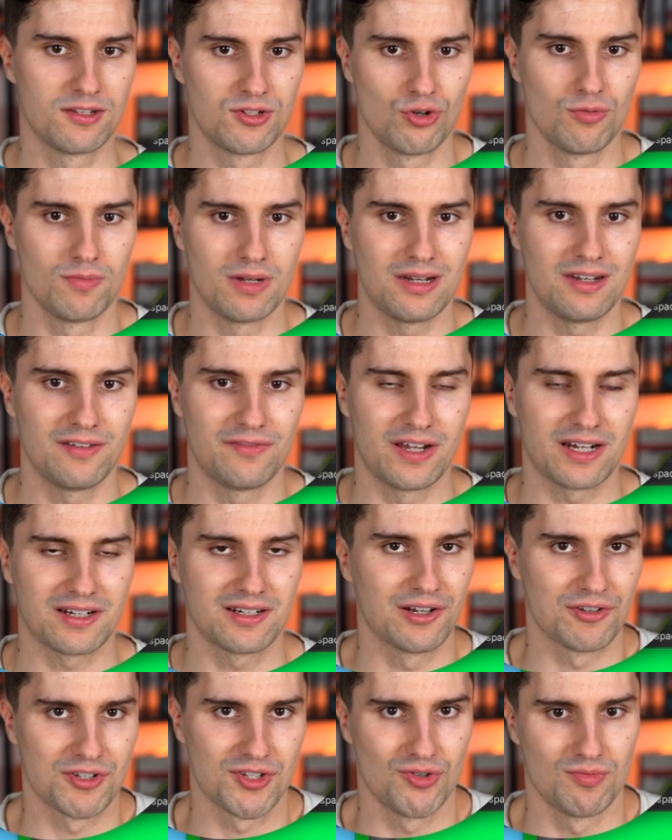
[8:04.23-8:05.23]
zoom in effect
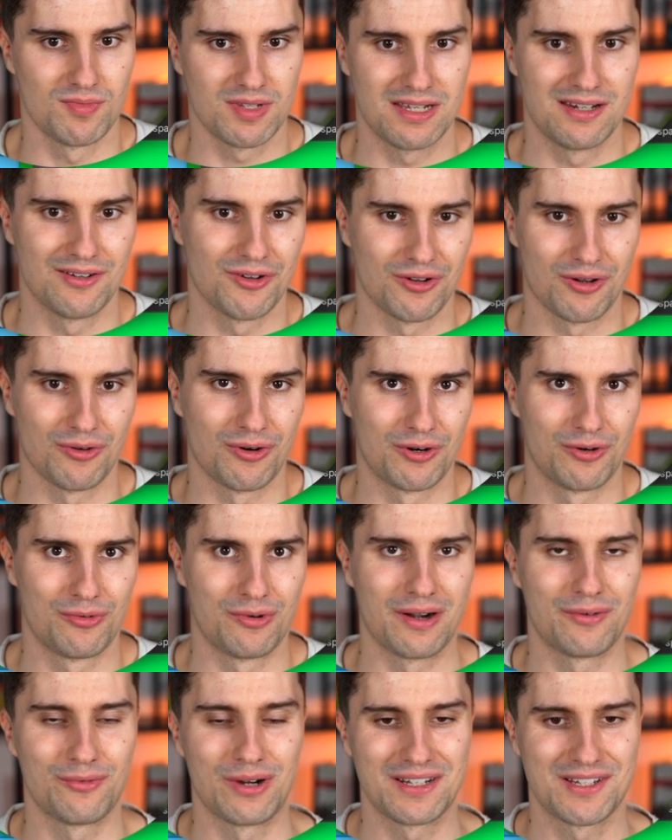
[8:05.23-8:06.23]
now zooms in on our
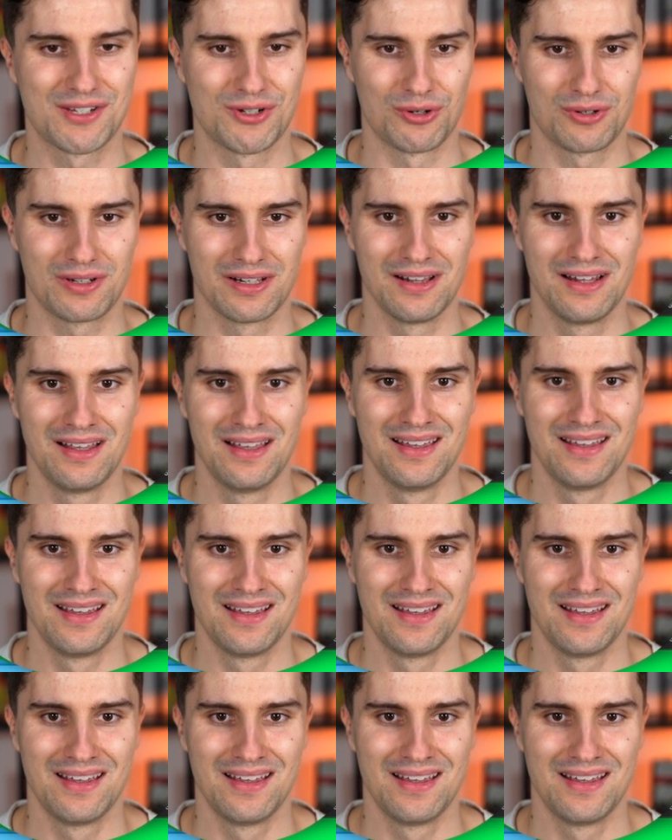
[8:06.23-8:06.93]
red circle.